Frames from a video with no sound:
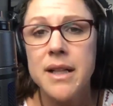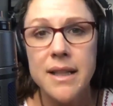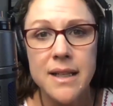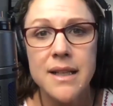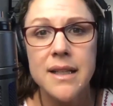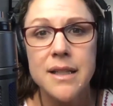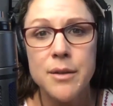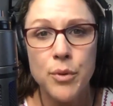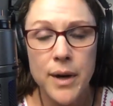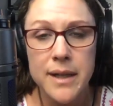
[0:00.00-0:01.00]
clinically
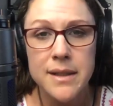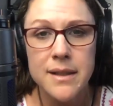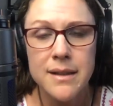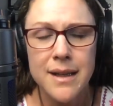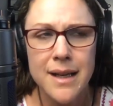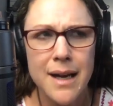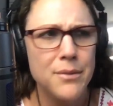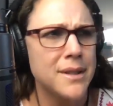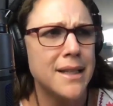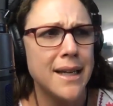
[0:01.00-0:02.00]
depressed. I
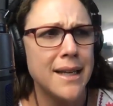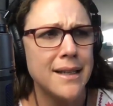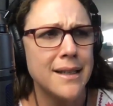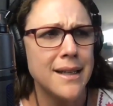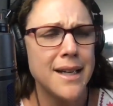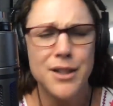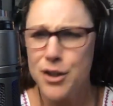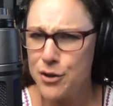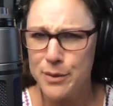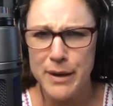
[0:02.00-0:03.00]
was like,
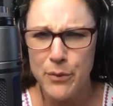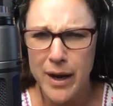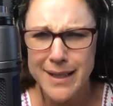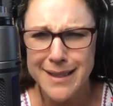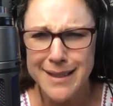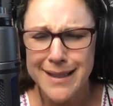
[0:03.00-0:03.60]
excuse me, what?